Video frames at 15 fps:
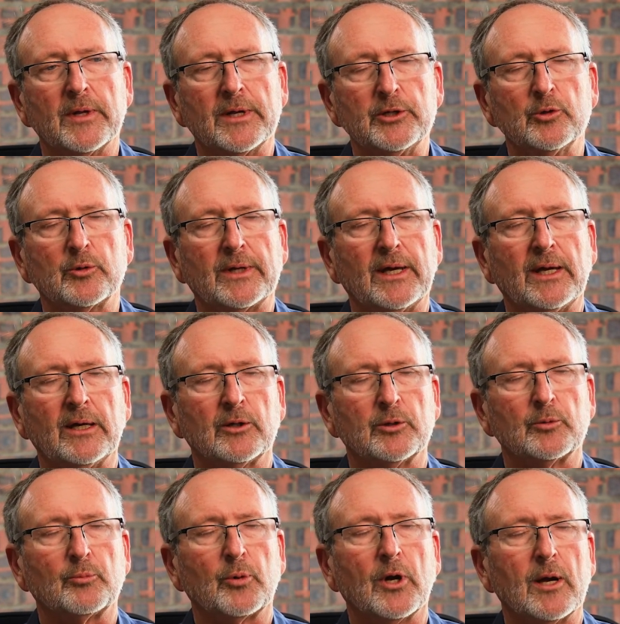you
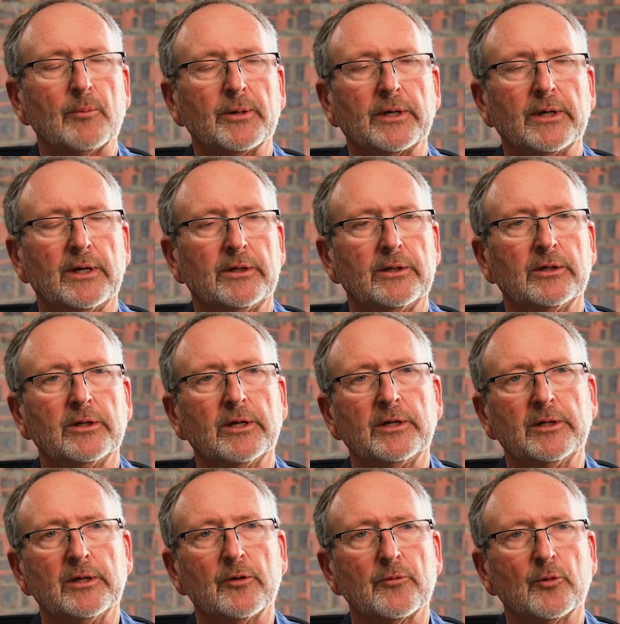can't propagate in
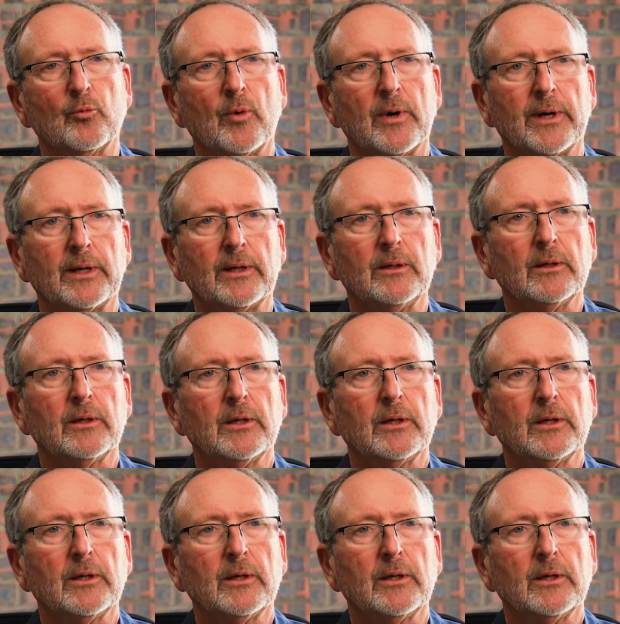any other way.